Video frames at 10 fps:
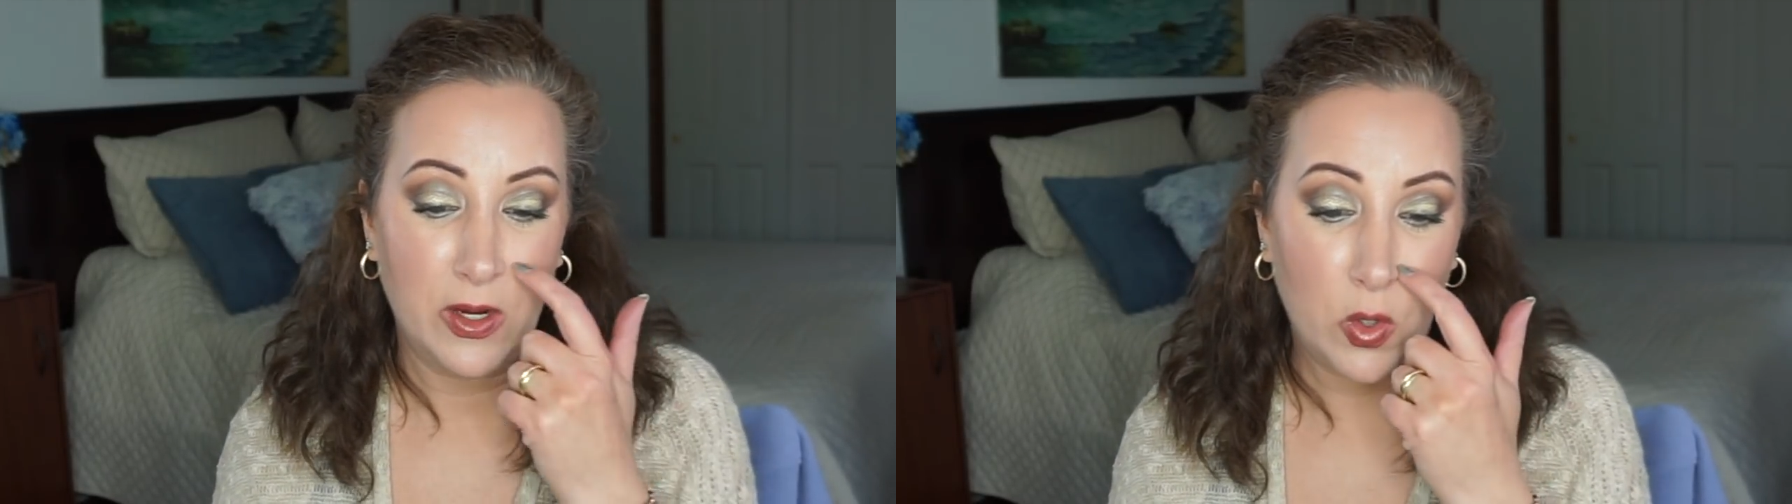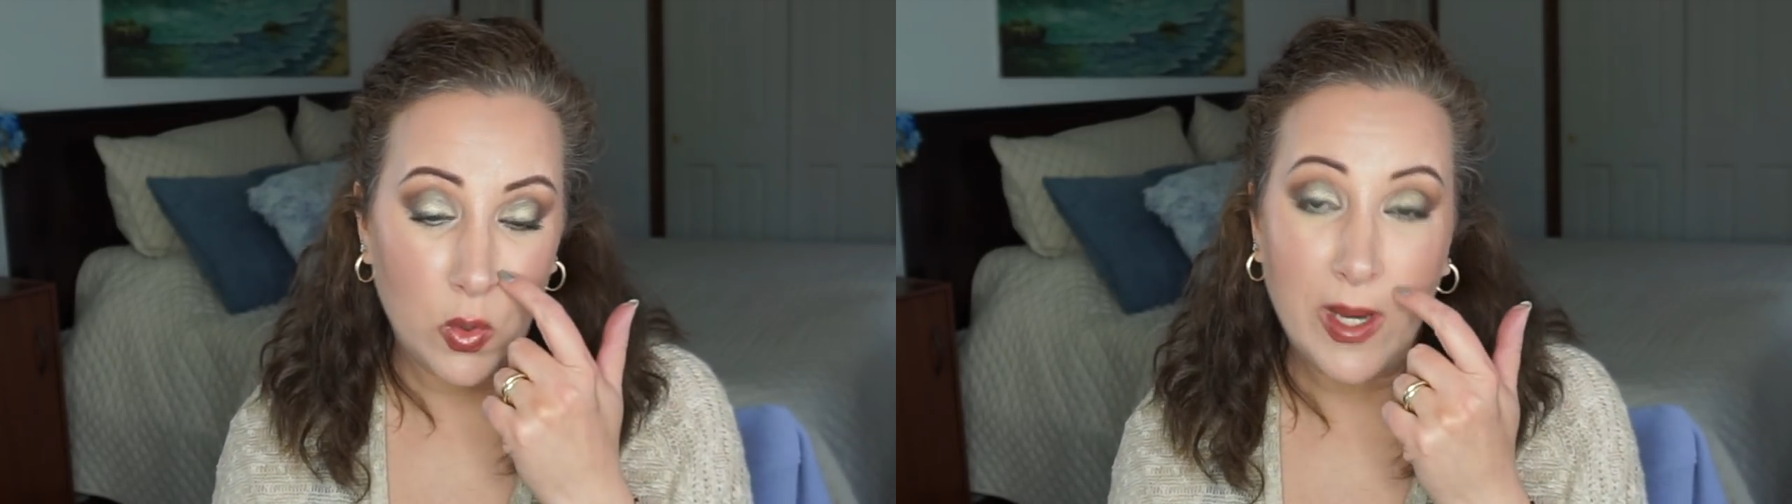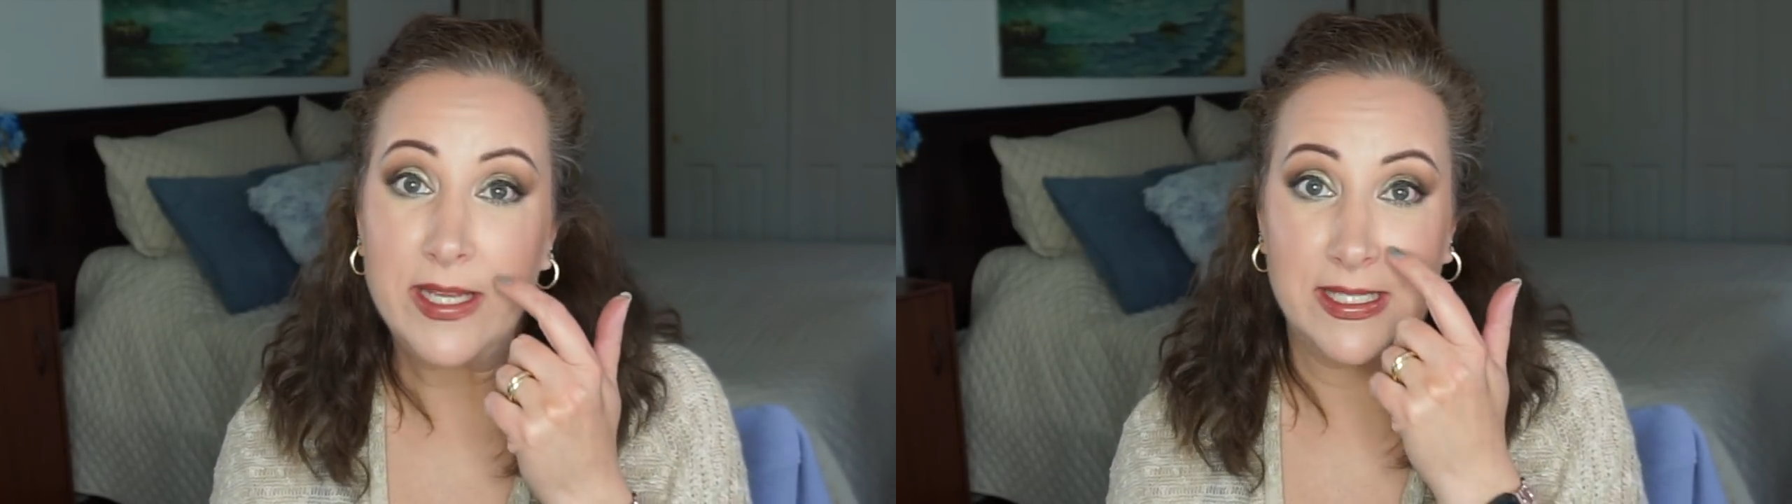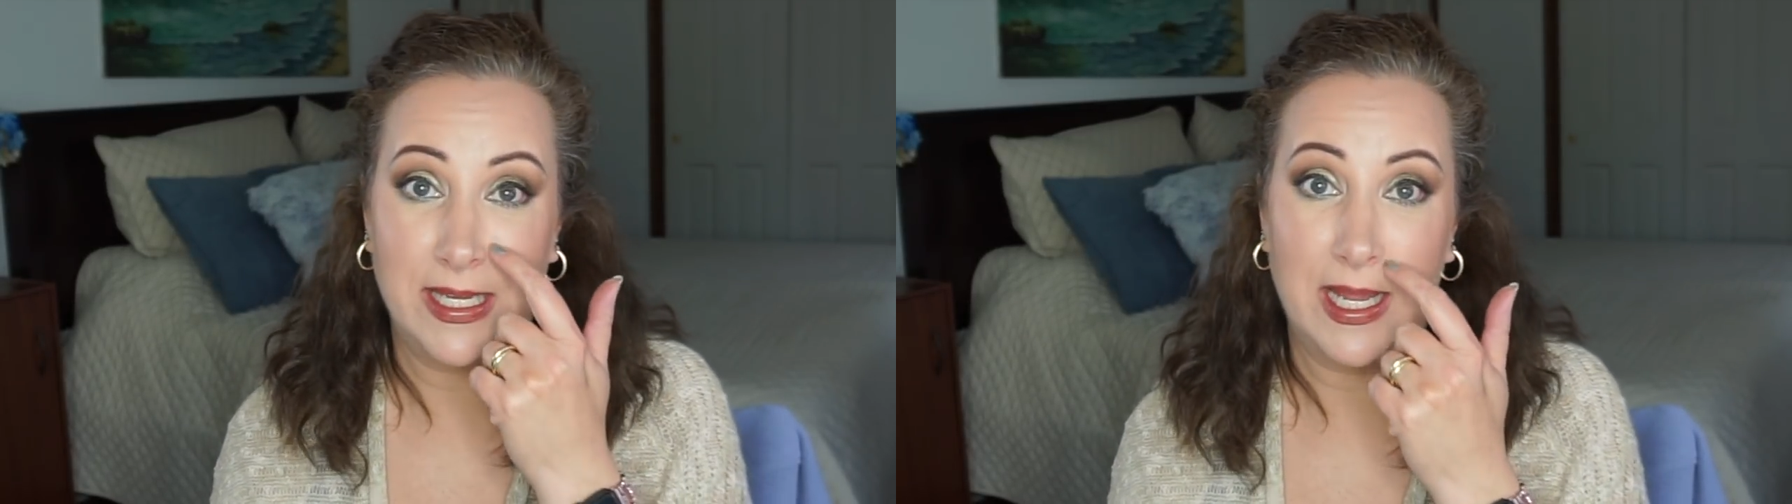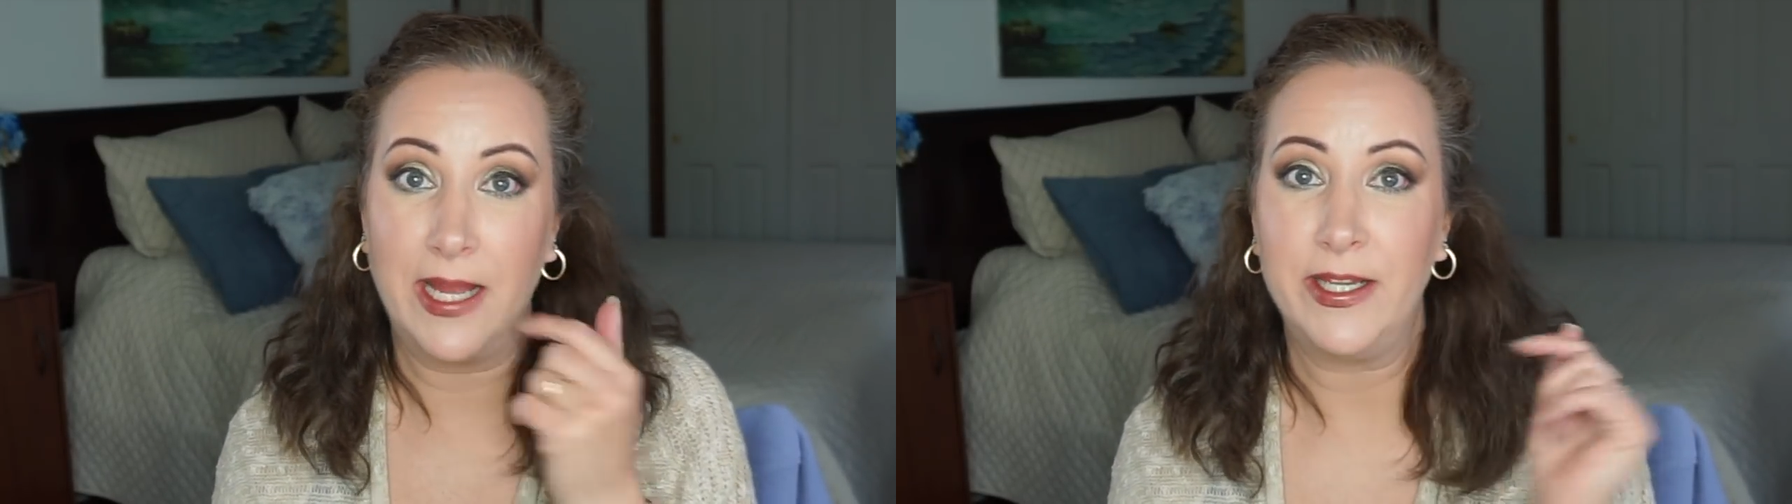
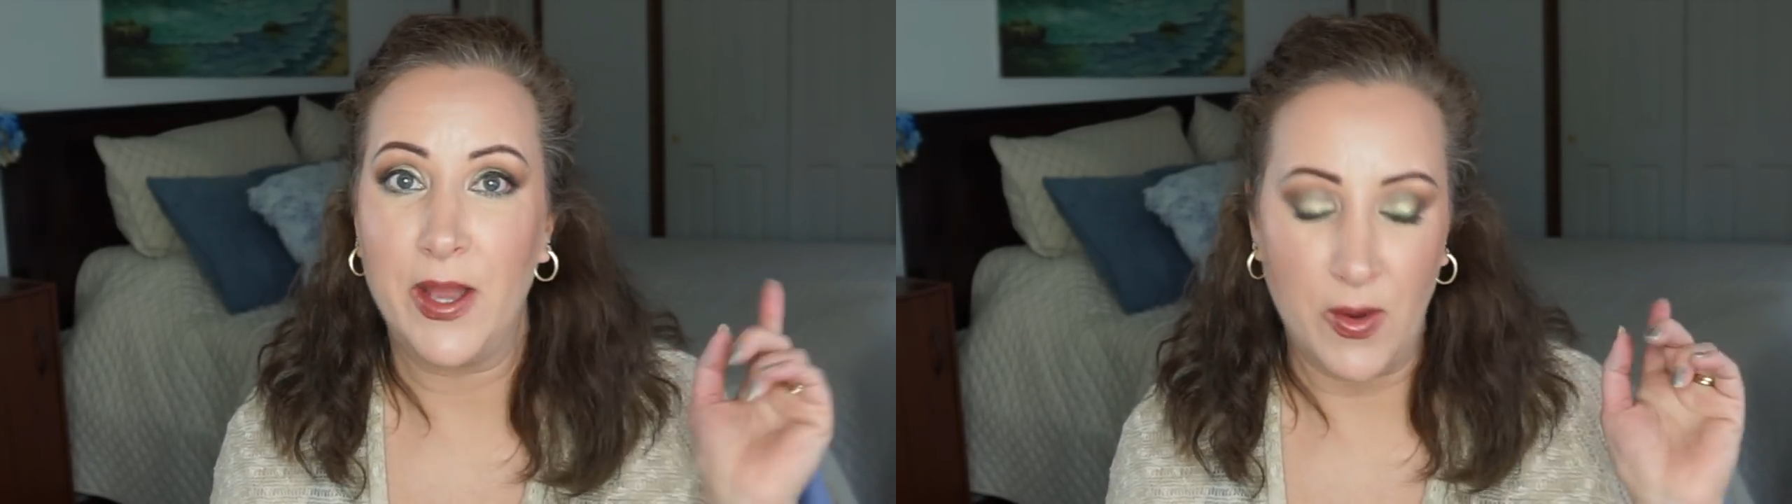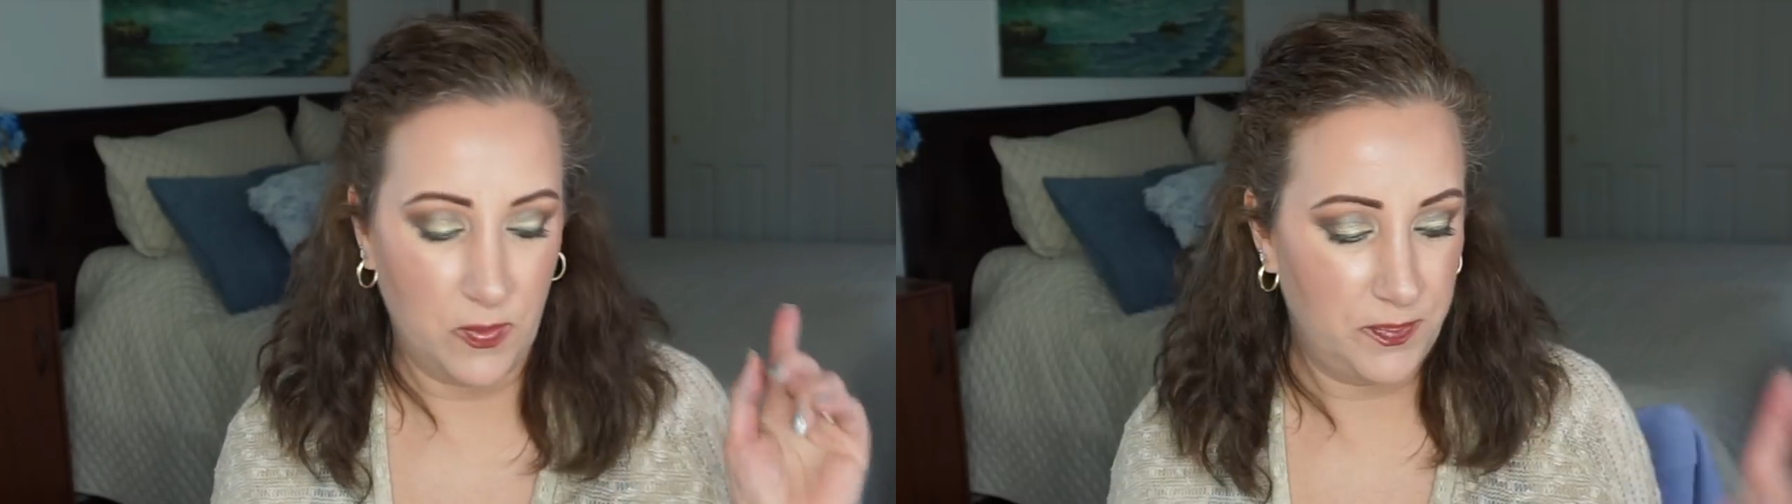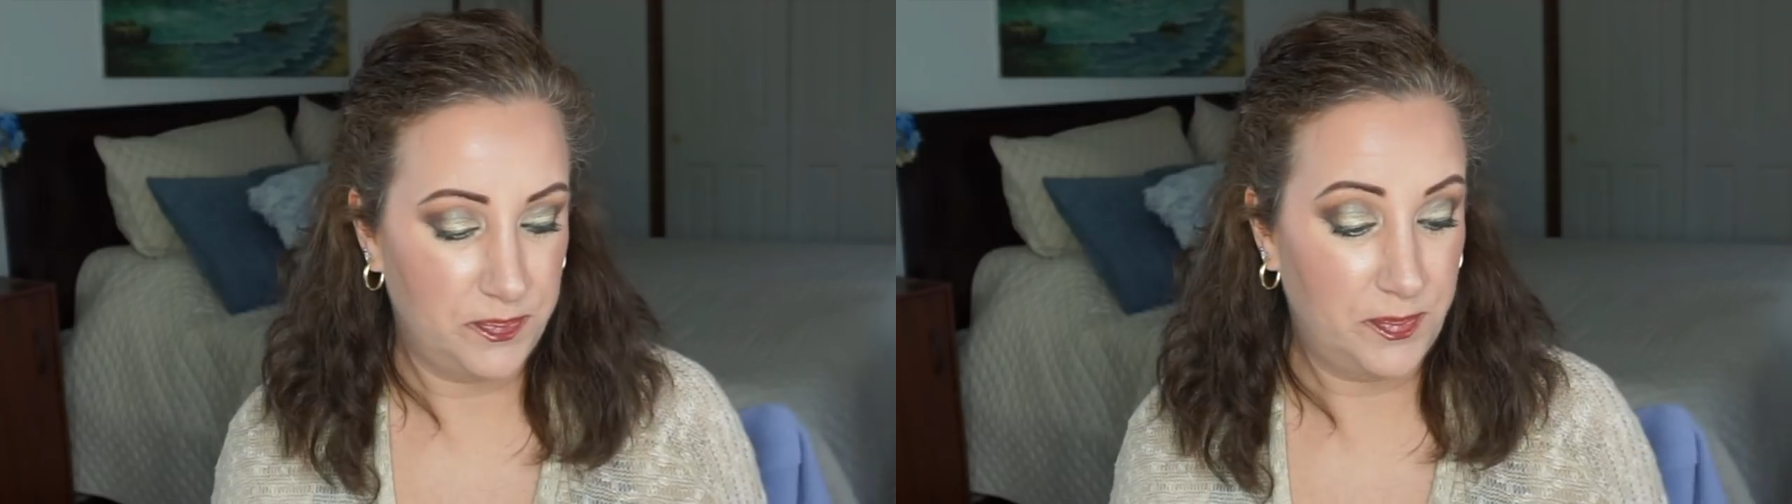Crazy, I know,